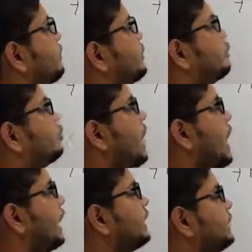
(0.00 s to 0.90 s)
given to
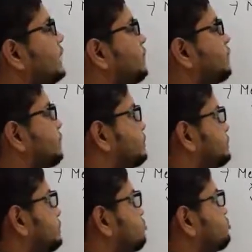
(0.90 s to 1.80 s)

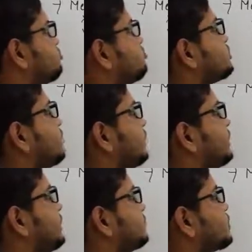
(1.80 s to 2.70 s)

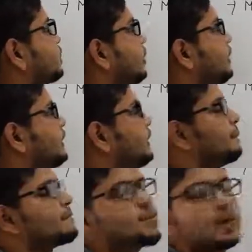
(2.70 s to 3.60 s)
anti-profiteering
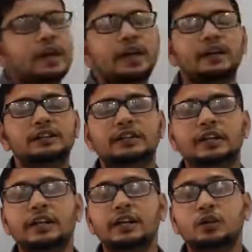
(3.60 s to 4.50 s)
authority, it is
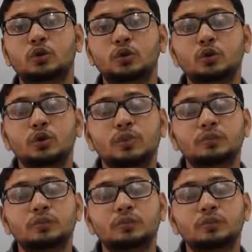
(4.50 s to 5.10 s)
leading to